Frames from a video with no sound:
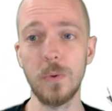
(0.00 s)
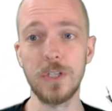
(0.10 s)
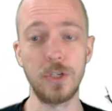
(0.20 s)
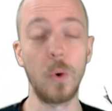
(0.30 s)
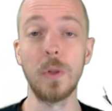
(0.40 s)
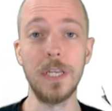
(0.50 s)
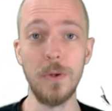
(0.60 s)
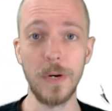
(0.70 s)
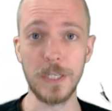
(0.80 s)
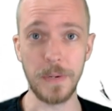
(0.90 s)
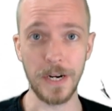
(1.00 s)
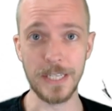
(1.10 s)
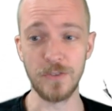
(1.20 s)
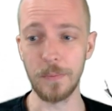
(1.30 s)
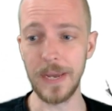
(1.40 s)
it's a totally new
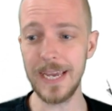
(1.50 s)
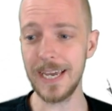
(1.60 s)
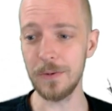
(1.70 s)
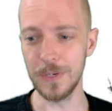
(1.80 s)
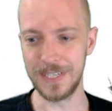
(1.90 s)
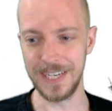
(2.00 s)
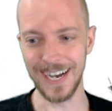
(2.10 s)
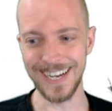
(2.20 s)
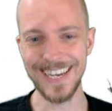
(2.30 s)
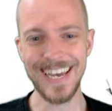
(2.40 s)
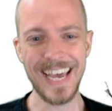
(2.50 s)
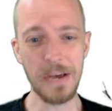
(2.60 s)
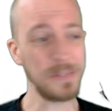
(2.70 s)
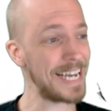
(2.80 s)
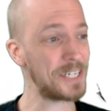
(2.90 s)
experience for me. It was
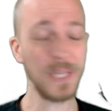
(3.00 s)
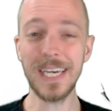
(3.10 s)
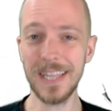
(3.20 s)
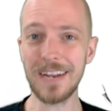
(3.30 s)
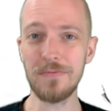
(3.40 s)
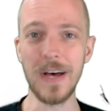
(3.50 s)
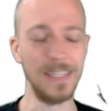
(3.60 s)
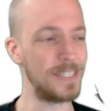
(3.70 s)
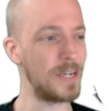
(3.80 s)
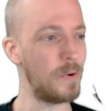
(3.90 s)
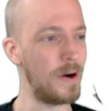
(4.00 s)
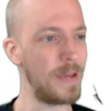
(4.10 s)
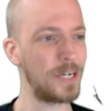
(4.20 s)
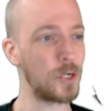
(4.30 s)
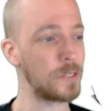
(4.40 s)
actually a lot of fun, so
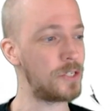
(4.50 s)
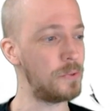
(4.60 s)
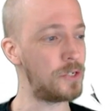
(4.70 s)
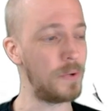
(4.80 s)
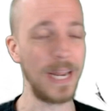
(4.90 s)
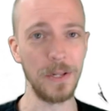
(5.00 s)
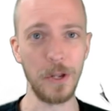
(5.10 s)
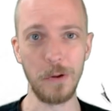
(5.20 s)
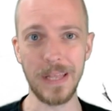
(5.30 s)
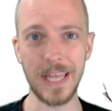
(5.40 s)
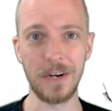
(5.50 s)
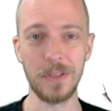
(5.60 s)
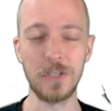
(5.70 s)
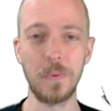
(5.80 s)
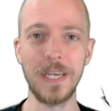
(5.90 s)
make sure to tune in a little bit later
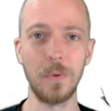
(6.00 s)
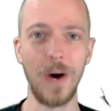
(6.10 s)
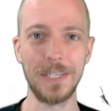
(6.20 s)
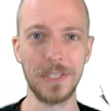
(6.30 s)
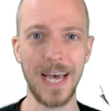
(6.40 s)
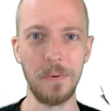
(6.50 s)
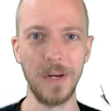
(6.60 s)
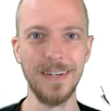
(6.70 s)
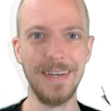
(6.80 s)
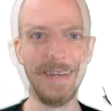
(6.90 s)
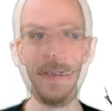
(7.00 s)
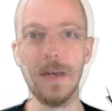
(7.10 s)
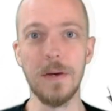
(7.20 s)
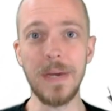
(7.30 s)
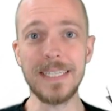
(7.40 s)
this week to watch that one.
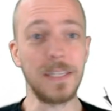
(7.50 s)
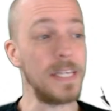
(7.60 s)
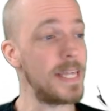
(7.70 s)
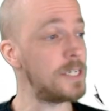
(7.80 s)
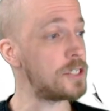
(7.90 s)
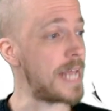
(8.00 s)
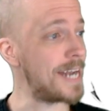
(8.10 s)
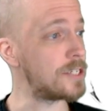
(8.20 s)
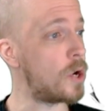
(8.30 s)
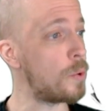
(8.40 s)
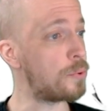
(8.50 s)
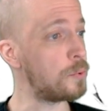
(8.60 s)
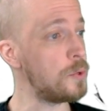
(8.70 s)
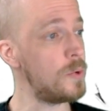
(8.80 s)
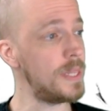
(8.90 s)
Basically, they just had us go
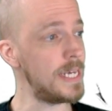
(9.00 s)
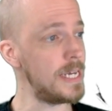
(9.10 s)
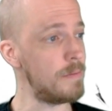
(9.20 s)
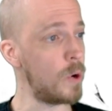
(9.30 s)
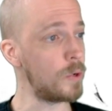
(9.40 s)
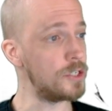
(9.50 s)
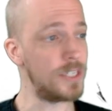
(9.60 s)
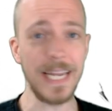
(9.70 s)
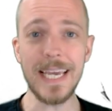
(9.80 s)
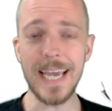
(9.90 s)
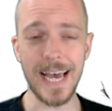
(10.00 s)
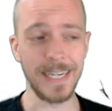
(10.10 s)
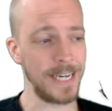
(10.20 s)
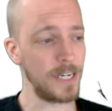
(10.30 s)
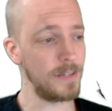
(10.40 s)
through the Motor City,
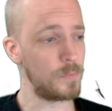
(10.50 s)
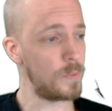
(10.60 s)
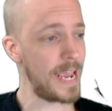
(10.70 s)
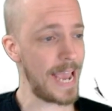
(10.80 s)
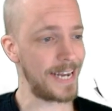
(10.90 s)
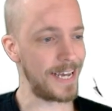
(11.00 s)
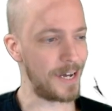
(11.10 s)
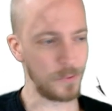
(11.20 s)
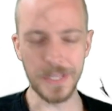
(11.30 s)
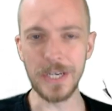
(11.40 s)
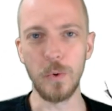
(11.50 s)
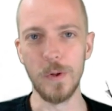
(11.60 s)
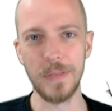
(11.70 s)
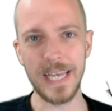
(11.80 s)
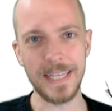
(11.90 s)
and they had a really
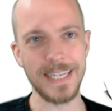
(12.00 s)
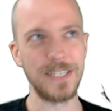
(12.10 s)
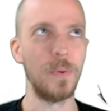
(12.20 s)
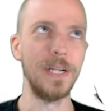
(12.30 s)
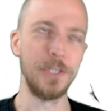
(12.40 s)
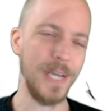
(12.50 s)
cool playlist, which,